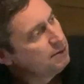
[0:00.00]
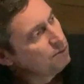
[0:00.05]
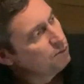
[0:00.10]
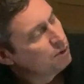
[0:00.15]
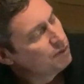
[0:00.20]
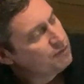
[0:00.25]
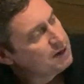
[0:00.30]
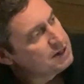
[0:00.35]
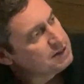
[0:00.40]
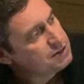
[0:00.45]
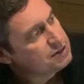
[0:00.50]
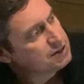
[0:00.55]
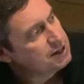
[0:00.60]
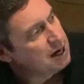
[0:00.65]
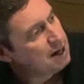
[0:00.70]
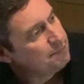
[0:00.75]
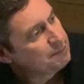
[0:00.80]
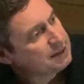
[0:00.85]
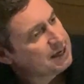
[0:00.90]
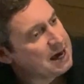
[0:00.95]
with its
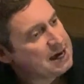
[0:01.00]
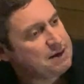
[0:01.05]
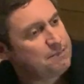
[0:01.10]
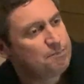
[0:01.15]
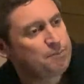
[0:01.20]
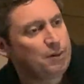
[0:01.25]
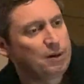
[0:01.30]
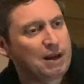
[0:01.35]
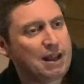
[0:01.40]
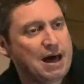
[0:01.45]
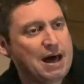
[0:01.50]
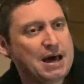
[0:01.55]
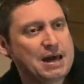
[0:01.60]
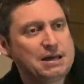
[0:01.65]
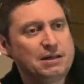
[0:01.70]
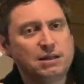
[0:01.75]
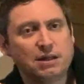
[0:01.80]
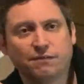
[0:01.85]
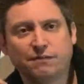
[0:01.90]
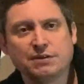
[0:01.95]

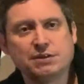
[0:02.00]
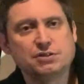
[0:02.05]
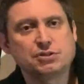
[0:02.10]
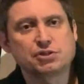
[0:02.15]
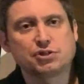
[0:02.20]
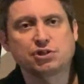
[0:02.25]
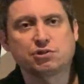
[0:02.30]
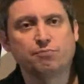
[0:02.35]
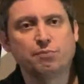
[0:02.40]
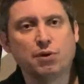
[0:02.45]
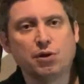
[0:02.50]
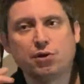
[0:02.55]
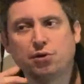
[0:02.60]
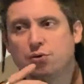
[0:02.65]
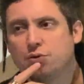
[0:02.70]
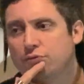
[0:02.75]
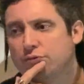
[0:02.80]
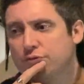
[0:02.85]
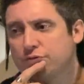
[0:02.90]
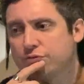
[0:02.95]
gameplay, lovely and
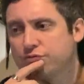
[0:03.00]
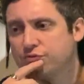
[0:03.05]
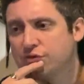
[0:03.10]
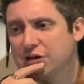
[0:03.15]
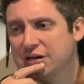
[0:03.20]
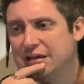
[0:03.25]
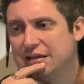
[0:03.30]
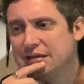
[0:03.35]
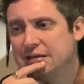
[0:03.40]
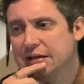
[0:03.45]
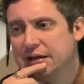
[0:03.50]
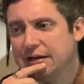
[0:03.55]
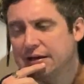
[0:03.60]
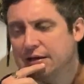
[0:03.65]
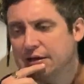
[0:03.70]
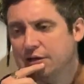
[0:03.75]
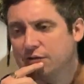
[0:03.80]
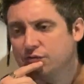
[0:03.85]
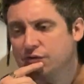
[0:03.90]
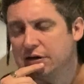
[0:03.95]
smooth,
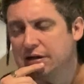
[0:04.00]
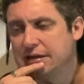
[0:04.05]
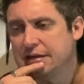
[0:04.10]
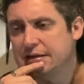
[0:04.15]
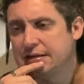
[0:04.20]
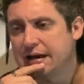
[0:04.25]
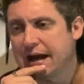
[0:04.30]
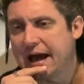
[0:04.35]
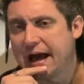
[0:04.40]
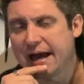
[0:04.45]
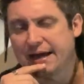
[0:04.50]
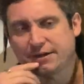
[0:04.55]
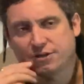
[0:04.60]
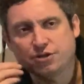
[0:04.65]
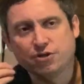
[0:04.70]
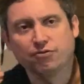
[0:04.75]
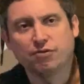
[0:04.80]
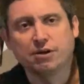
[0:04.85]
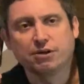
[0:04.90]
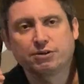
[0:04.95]
really
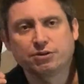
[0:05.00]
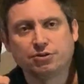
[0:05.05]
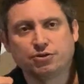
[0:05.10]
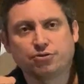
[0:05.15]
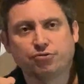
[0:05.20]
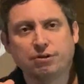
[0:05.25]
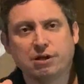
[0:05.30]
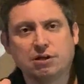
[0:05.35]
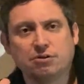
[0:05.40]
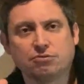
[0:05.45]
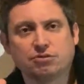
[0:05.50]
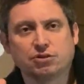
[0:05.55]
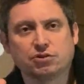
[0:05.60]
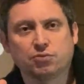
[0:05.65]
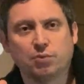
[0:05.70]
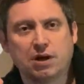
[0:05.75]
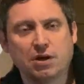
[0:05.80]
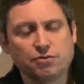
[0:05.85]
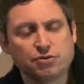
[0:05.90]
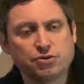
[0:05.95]
accurate controls
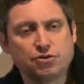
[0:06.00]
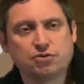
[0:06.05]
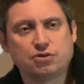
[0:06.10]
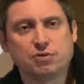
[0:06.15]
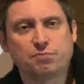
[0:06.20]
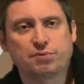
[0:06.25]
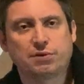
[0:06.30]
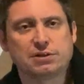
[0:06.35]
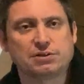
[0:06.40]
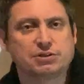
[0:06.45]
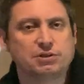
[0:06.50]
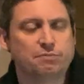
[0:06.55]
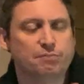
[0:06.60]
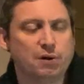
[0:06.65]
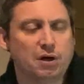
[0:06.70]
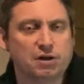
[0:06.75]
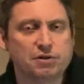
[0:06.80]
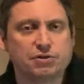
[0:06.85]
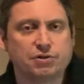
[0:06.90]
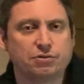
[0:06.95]
as well. As soon as you press the
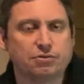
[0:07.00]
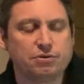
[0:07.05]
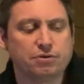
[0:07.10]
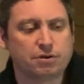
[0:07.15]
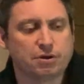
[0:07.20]
button,